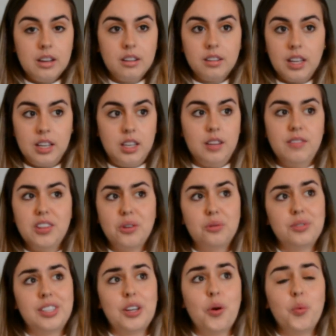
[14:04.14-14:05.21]
like even though it
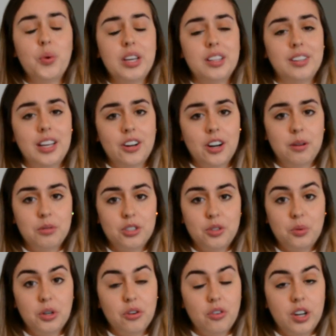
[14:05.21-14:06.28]
was like a week later, I was
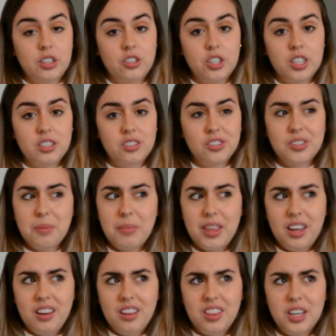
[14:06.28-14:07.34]
doing crunches or
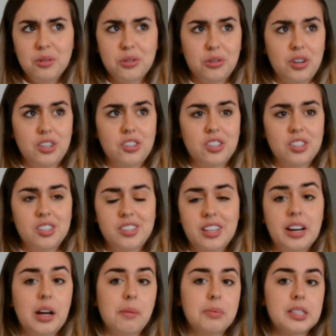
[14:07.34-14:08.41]
something. I think it was crunches,
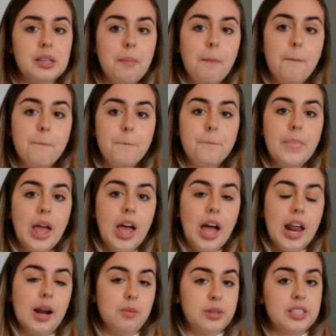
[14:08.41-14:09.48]
sit-ups,
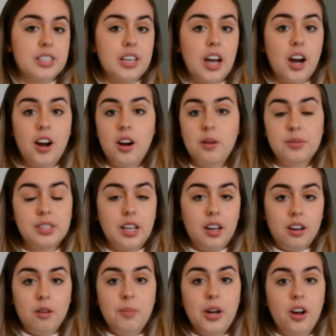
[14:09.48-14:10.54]
and I was scared. I was
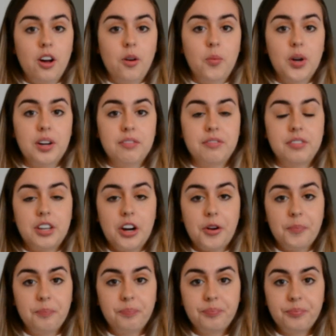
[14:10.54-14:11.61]
like, oh my god, what if, you
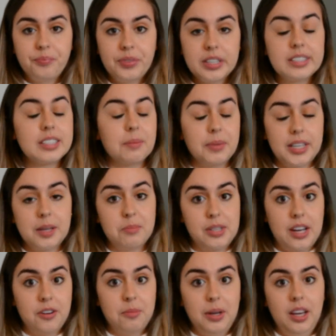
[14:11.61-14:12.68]
know, something comes
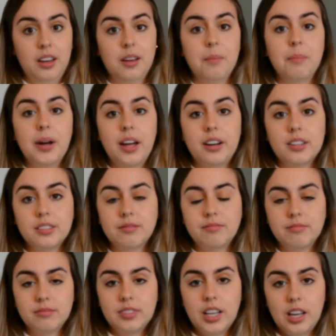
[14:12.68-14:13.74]
out of me? But
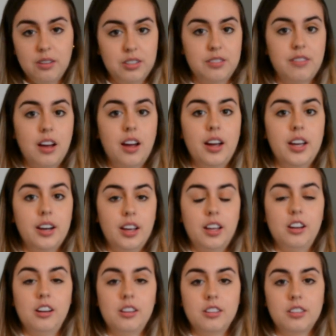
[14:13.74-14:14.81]
it was fine,
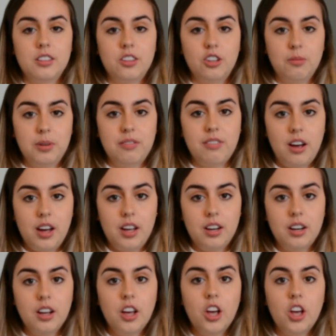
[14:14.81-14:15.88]
and you'll be fine.
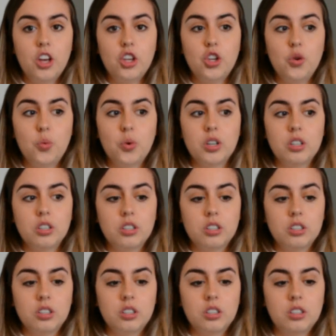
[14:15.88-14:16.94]
You
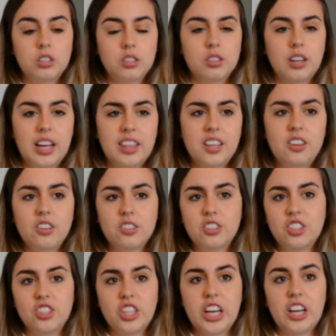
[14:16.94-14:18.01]
will, I think you'll
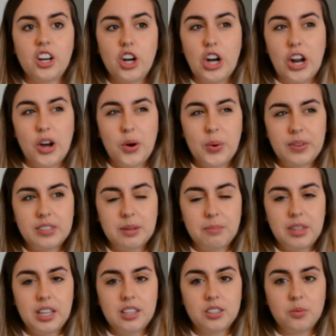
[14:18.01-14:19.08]
just like know if
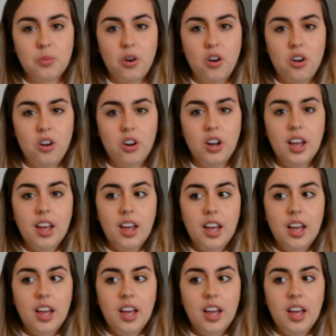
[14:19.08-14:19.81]
something's wrong.